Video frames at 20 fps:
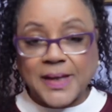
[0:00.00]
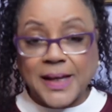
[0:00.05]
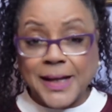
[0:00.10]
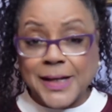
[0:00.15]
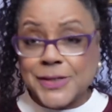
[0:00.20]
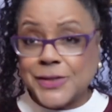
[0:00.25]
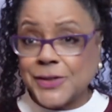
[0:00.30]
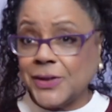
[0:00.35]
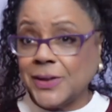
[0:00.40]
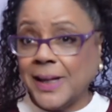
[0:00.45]

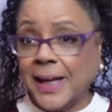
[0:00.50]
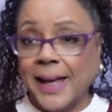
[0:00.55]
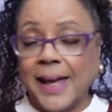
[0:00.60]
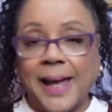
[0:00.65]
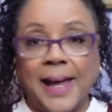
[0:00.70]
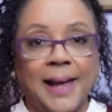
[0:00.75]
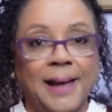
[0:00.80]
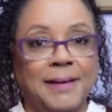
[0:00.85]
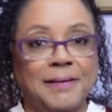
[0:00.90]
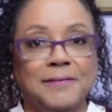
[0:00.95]
until I
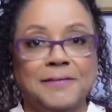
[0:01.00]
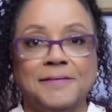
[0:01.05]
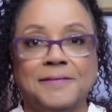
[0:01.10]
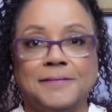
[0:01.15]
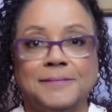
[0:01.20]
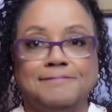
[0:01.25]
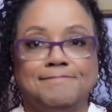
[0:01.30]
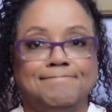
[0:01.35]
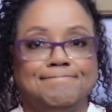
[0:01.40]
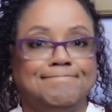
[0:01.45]
have
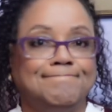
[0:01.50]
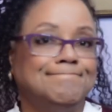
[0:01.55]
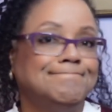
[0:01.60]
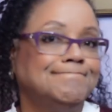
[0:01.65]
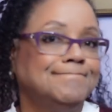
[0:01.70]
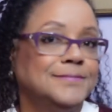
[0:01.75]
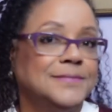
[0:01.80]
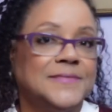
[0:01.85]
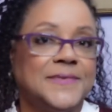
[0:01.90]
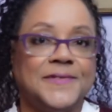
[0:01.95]

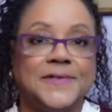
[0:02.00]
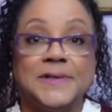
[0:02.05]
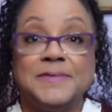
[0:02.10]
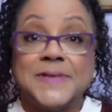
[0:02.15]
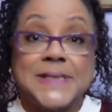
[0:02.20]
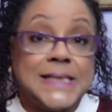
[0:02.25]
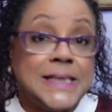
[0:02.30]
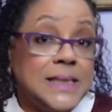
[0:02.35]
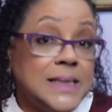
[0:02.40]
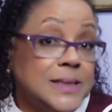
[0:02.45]

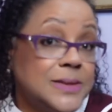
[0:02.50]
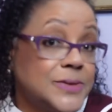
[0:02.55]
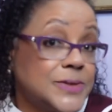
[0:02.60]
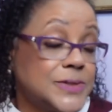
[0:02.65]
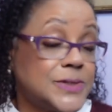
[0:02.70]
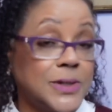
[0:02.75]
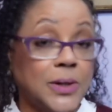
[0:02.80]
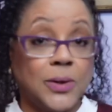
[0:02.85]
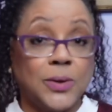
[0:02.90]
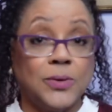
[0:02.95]
50 or
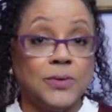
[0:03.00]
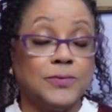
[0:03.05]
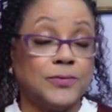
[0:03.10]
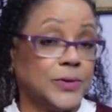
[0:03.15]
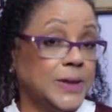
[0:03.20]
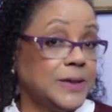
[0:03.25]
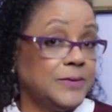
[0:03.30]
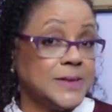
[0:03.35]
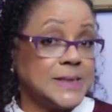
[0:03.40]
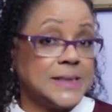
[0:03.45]
so
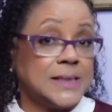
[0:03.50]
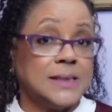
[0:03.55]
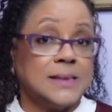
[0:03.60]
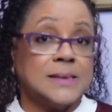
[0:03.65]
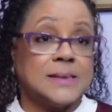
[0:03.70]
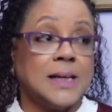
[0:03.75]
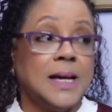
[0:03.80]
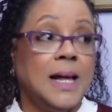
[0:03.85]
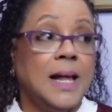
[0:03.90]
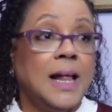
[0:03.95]

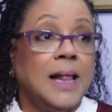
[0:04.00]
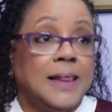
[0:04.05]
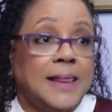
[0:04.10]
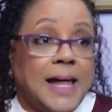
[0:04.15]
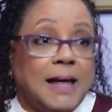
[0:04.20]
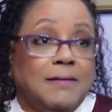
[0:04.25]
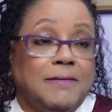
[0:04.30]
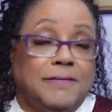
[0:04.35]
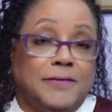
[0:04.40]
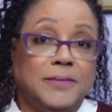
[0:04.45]
fragrances
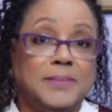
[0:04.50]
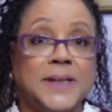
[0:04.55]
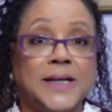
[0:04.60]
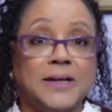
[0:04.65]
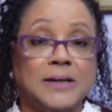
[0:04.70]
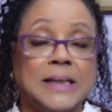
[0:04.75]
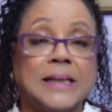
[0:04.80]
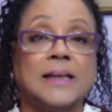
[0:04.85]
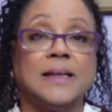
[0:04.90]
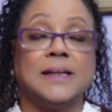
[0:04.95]
that for
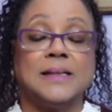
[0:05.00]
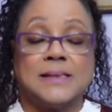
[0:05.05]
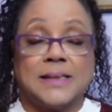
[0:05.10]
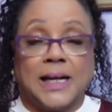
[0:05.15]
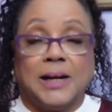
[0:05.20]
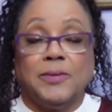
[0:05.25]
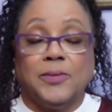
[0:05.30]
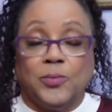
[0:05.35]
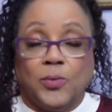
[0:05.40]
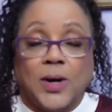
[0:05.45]
me are things
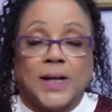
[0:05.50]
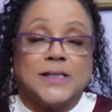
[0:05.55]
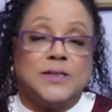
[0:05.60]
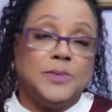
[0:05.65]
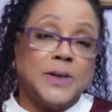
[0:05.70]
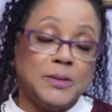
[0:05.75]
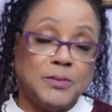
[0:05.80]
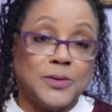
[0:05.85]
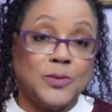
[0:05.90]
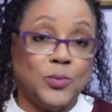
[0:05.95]
that I would want to
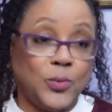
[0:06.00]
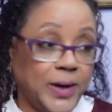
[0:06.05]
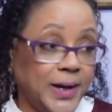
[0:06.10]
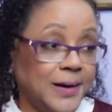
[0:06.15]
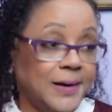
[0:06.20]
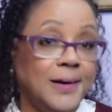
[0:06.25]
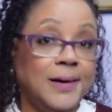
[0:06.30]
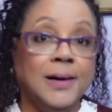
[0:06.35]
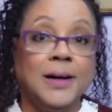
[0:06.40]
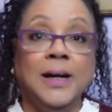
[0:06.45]
be able to
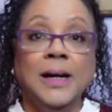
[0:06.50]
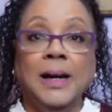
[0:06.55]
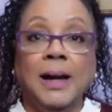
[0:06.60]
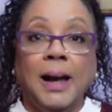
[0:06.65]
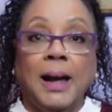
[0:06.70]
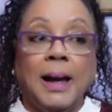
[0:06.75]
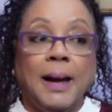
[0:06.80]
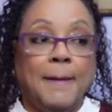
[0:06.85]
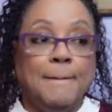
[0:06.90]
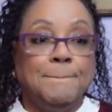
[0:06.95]
wear.
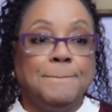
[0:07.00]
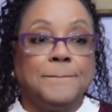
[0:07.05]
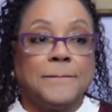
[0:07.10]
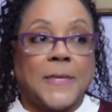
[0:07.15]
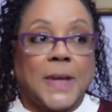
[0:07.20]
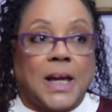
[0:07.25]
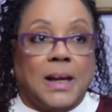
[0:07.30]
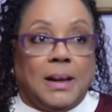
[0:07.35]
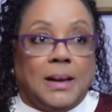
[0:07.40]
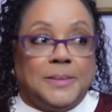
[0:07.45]

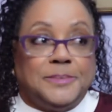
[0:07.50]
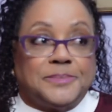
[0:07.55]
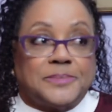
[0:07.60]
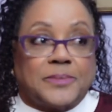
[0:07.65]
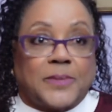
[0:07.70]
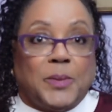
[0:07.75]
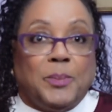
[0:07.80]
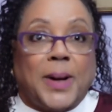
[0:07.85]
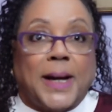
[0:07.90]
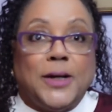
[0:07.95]

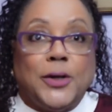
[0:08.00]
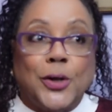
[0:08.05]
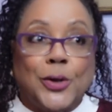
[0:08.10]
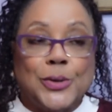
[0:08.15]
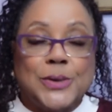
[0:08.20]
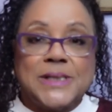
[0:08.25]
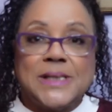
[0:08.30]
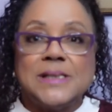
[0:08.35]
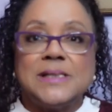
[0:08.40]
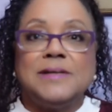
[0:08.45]
My
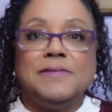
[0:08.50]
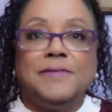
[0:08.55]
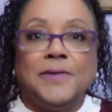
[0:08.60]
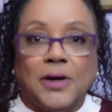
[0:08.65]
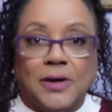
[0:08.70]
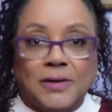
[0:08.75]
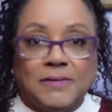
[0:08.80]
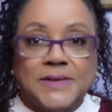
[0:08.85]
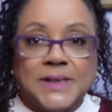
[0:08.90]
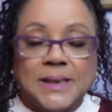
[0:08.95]
nose has
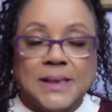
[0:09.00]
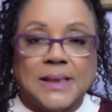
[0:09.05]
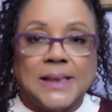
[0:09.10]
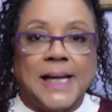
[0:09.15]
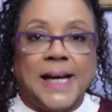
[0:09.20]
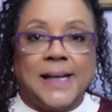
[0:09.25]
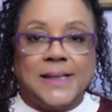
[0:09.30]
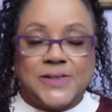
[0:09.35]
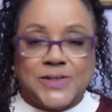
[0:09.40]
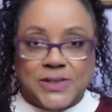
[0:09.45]
evolved in the
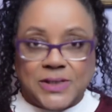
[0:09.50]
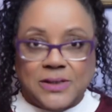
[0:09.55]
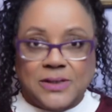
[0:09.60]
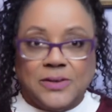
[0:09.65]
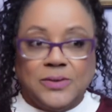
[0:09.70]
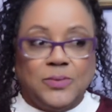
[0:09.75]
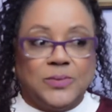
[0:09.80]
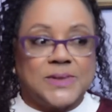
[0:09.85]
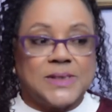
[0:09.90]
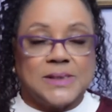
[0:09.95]
last
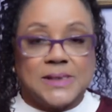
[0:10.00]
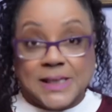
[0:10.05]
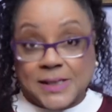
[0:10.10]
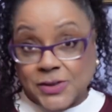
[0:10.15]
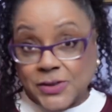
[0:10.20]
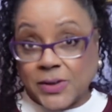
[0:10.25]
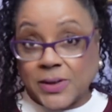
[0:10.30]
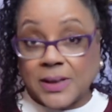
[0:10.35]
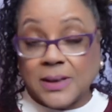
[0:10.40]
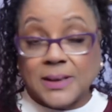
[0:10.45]
year since I
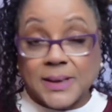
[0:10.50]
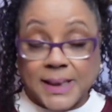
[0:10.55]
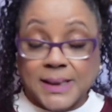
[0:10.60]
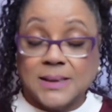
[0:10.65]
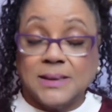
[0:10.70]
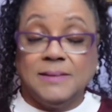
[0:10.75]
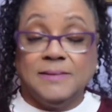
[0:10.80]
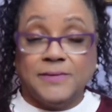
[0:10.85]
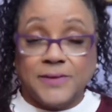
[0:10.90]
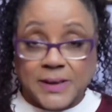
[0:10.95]
started
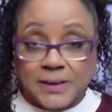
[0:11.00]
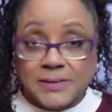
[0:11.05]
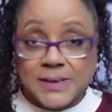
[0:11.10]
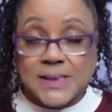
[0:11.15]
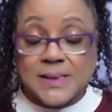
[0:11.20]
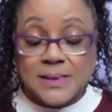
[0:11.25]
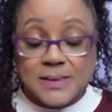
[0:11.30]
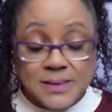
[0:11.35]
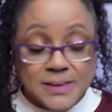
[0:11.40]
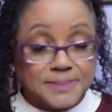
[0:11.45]
collecting
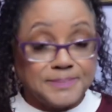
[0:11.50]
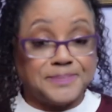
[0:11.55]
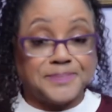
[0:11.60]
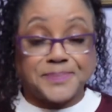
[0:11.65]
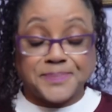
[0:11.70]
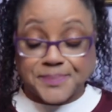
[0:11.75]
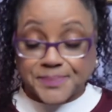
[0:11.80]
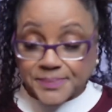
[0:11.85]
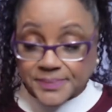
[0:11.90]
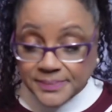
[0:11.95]
fragrances.
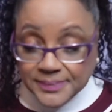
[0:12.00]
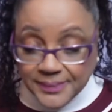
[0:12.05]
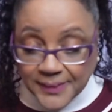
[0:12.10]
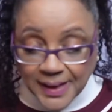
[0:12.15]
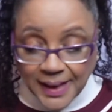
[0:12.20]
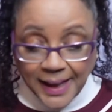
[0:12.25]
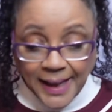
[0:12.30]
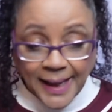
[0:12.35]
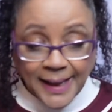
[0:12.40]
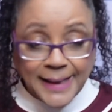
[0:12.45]

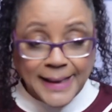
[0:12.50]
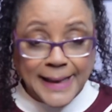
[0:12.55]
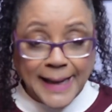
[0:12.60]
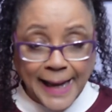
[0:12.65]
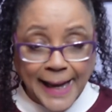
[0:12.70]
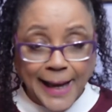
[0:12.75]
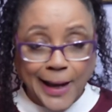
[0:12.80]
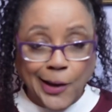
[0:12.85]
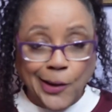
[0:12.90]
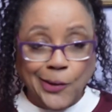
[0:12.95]
And
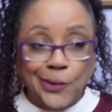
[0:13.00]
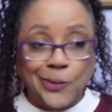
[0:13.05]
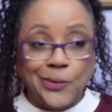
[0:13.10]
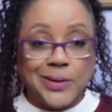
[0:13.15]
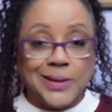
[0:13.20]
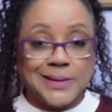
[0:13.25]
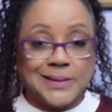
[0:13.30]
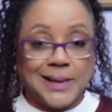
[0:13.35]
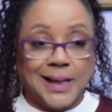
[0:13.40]
now